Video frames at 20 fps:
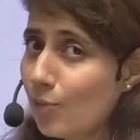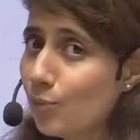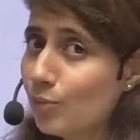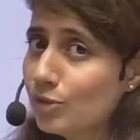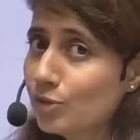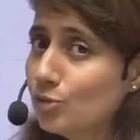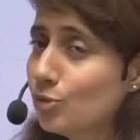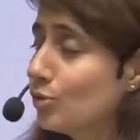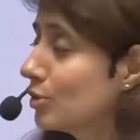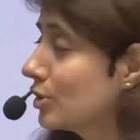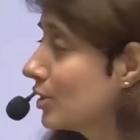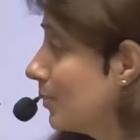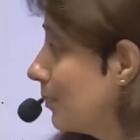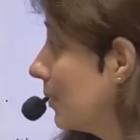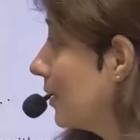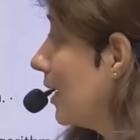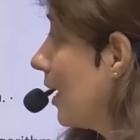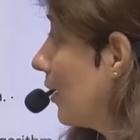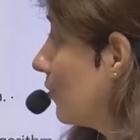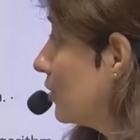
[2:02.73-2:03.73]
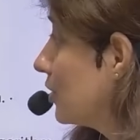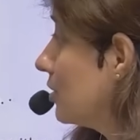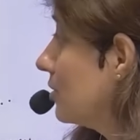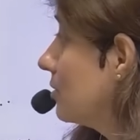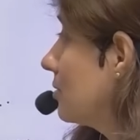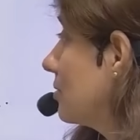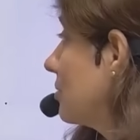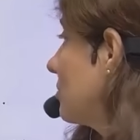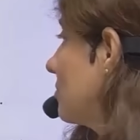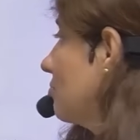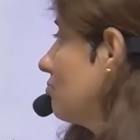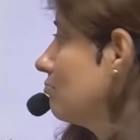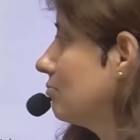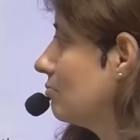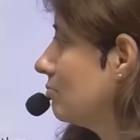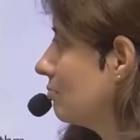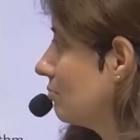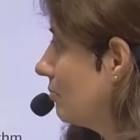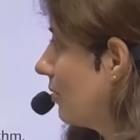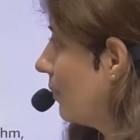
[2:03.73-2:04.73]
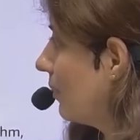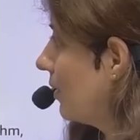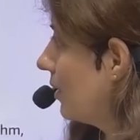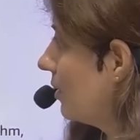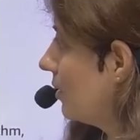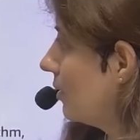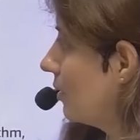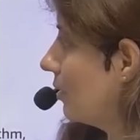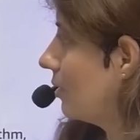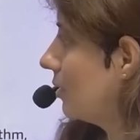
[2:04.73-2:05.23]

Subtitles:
languages or scripting languages, maybe